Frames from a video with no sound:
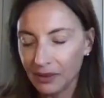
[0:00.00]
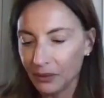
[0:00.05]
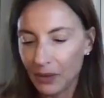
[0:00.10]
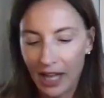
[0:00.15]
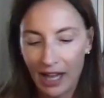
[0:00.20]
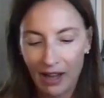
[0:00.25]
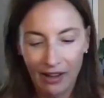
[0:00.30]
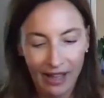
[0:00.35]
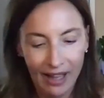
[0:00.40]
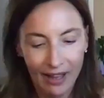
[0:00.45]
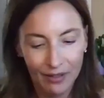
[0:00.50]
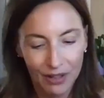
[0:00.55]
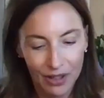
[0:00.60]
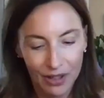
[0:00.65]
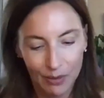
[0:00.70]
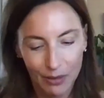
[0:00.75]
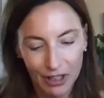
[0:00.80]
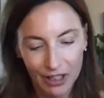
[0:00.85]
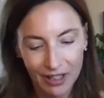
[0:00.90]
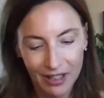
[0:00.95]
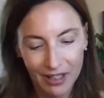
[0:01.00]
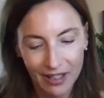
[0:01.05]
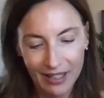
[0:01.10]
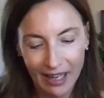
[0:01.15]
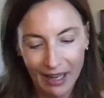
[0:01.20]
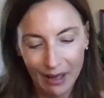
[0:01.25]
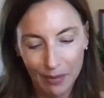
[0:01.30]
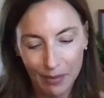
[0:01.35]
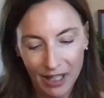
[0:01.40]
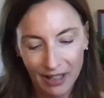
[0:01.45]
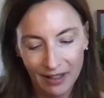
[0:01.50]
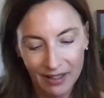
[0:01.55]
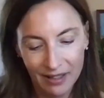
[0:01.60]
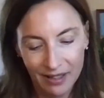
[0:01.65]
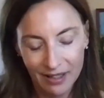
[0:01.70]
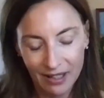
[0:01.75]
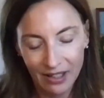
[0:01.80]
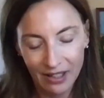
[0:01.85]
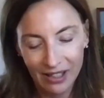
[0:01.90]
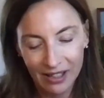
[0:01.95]
I have so much to say about this
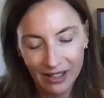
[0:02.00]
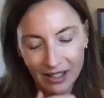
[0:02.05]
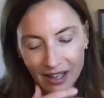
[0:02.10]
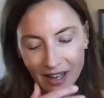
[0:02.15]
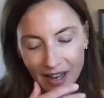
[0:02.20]
song.